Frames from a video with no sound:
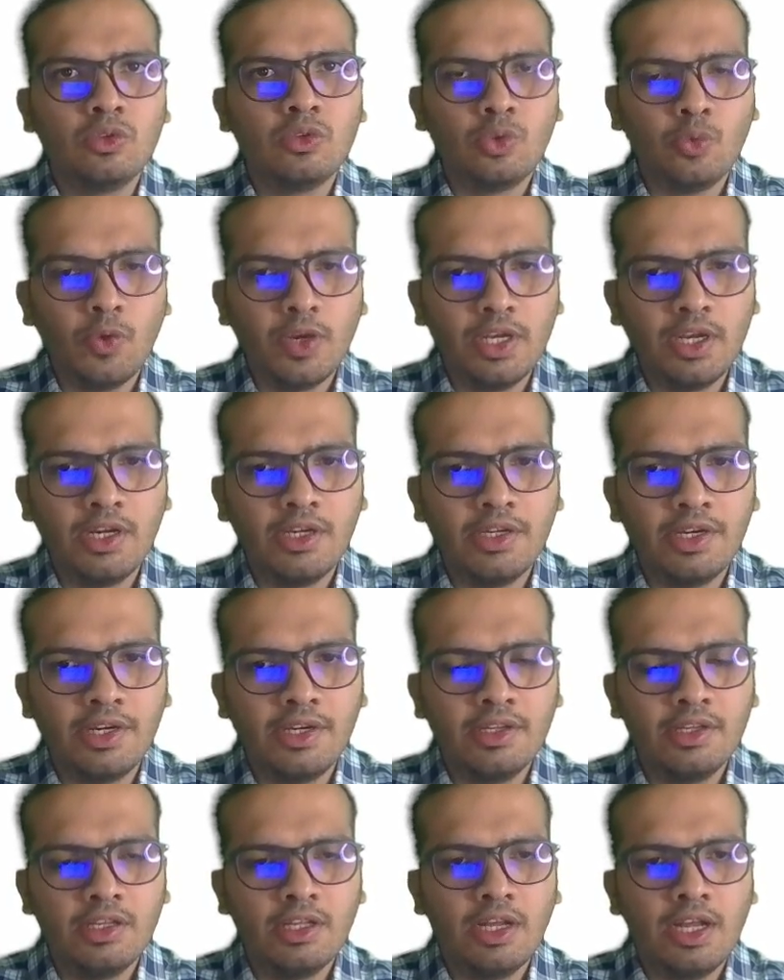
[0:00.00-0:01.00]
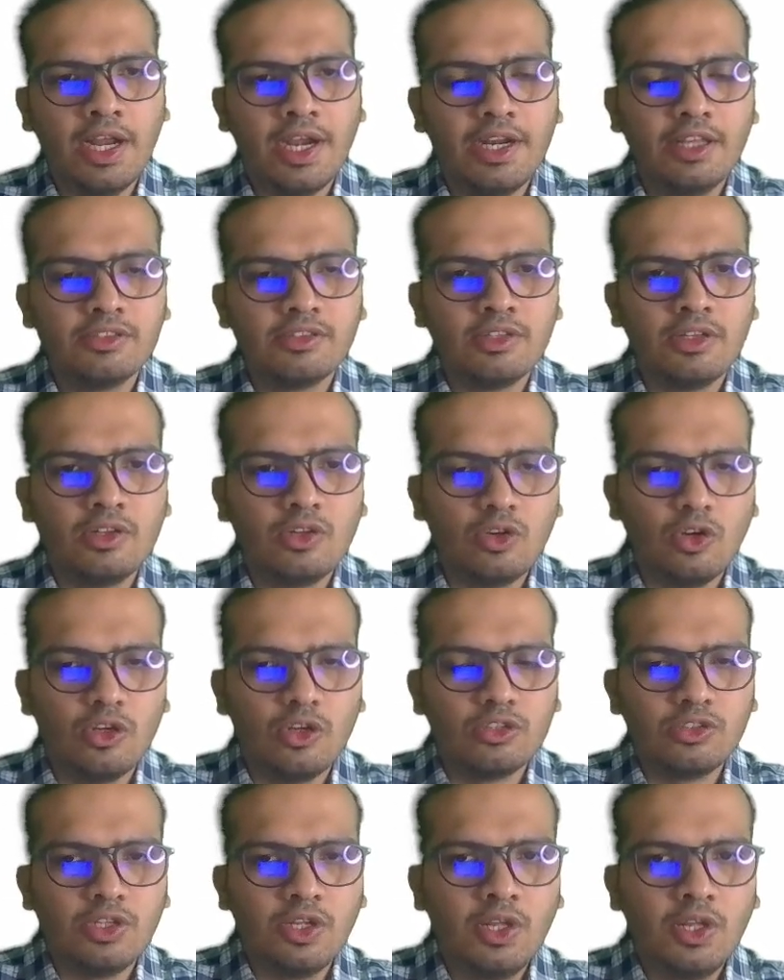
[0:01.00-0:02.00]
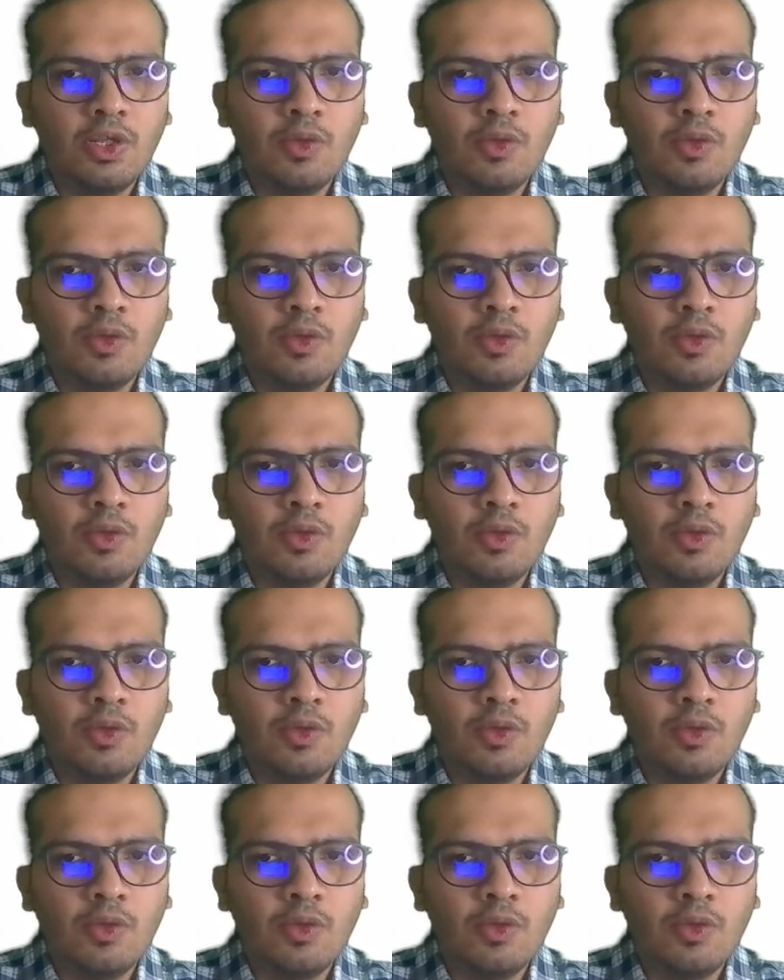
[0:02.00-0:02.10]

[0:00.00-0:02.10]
1200 additional cost,